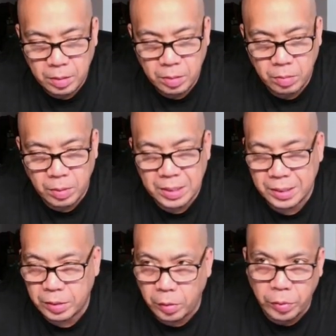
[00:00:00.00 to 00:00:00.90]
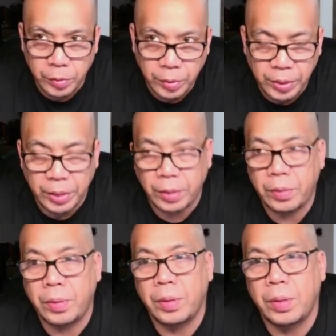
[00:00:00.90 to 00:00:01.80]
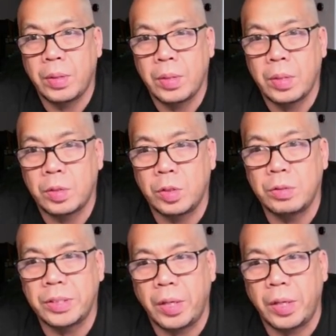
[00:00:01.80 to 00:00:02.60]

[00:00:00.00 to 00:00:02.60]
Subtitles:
what is it? The 30th, Tuesday